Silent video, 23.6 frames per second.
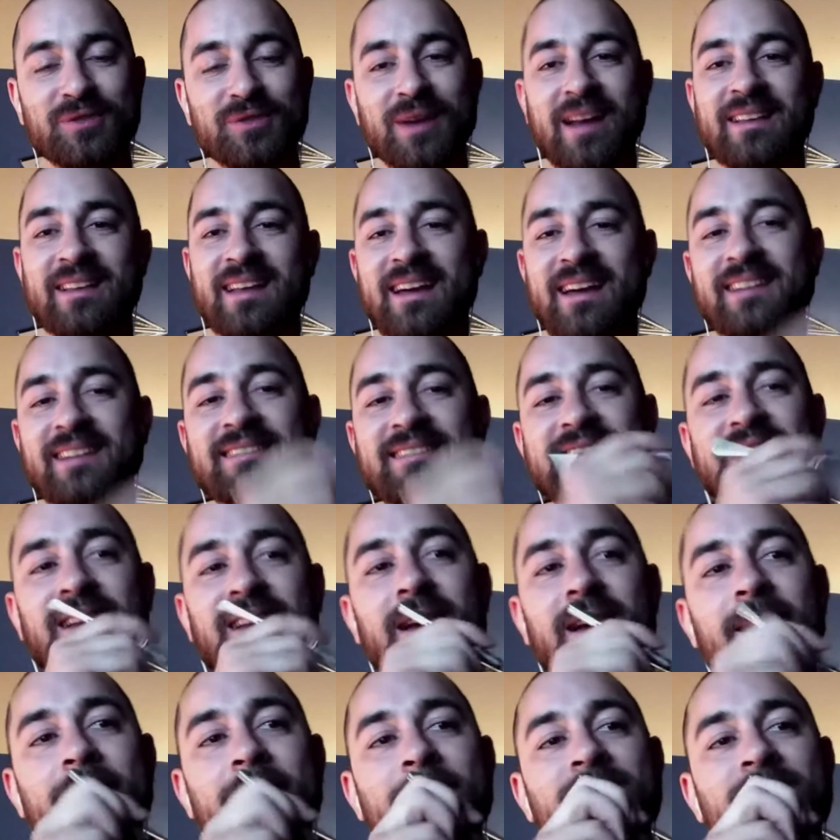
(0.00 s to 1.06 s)
Was
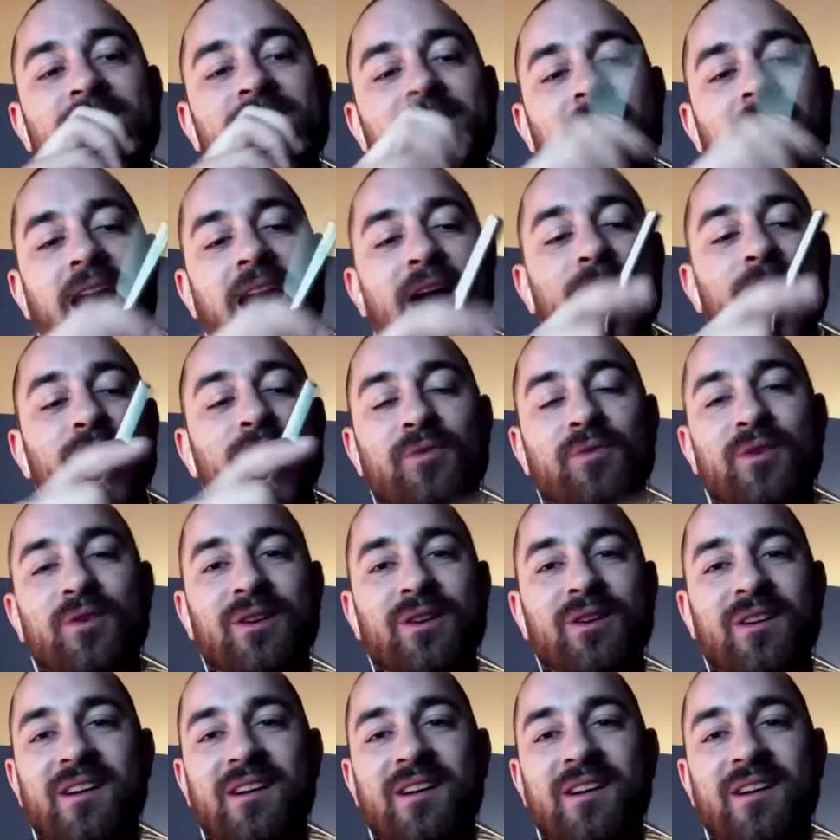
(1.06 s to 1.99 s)
it any good?